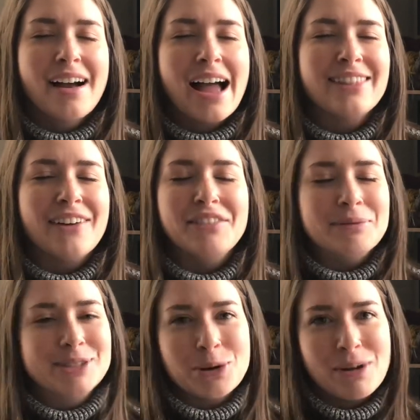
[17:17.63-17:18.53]
I love
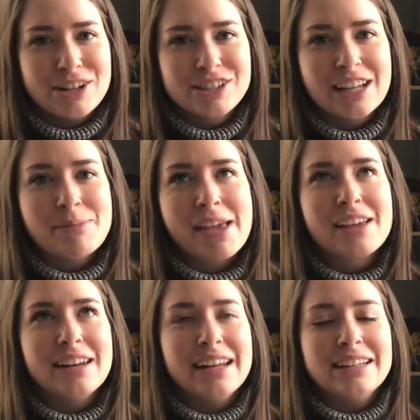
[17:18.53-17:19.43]
them so much. They
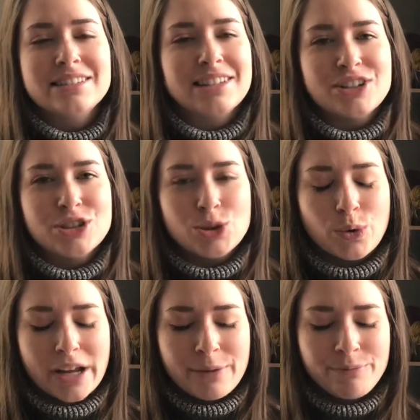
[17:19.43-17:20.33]
make knitting such a
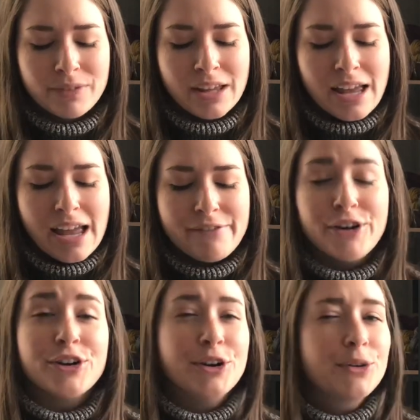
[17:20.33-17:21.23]
joy. If
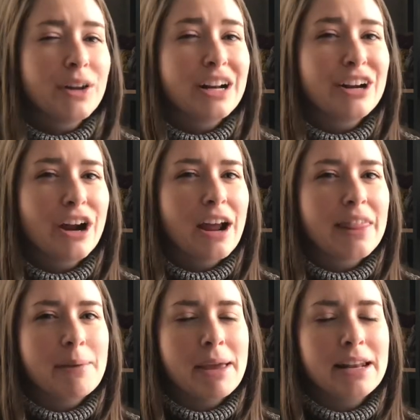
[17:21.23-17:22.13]
you're a new knitter,
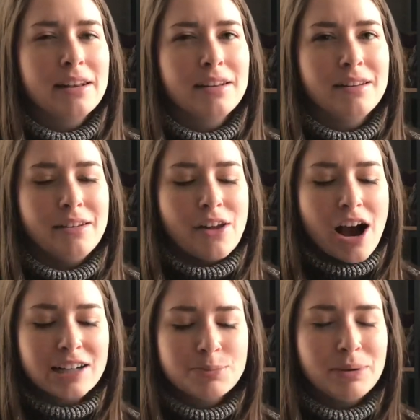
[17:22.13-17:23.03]
they may
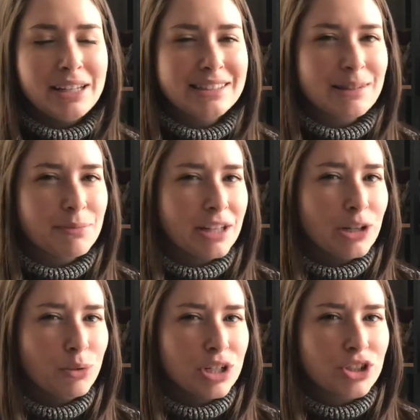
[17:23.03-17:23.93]
not be something
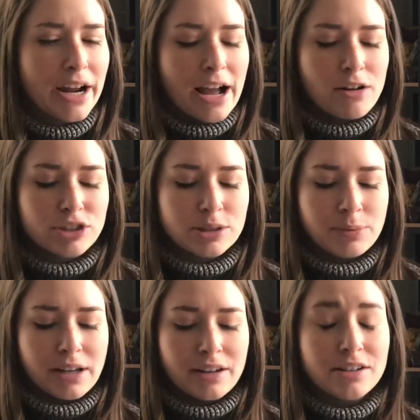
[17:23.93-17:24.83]
you want to try out just
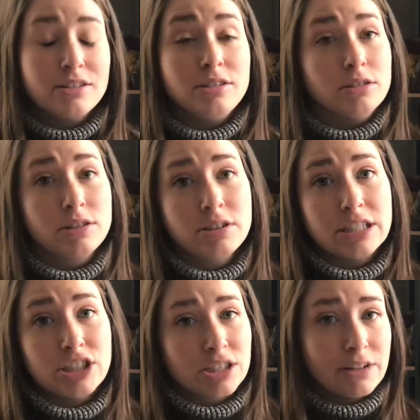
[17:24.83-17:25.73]
because your
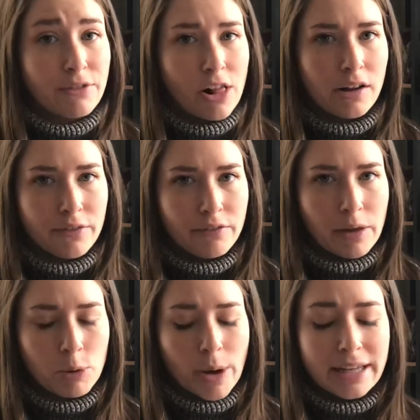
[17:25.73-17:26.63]
stitches can fall off of
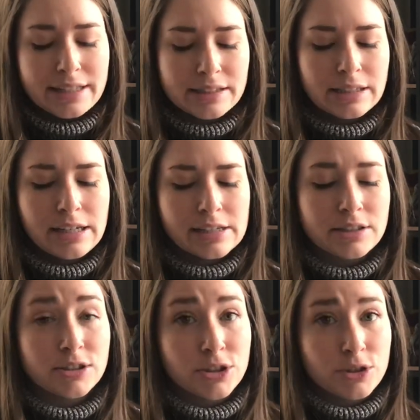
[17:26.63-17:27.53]
them quite easily because
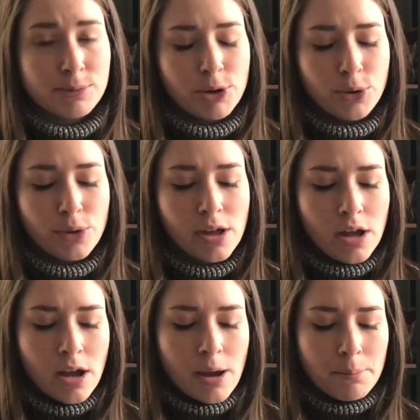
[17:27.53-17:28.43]
they're so smooth.
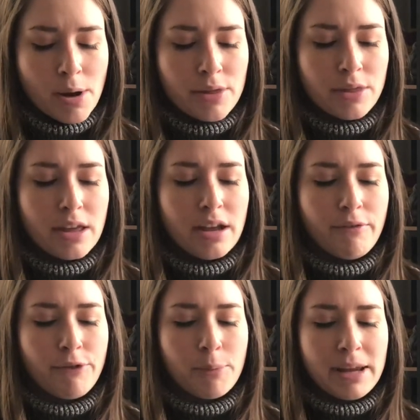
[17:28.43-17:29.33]
But
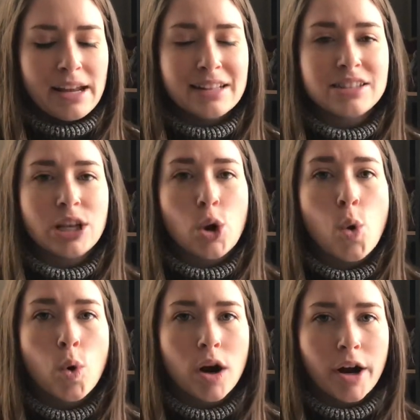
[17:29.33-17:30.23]
for me, it's the
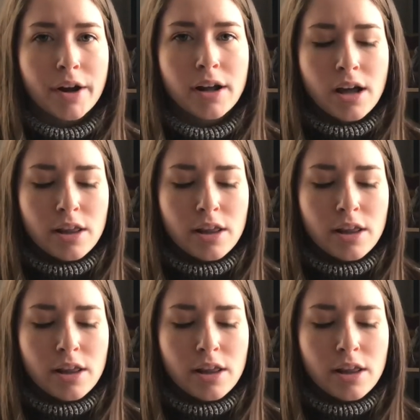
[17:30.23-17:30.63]
cord.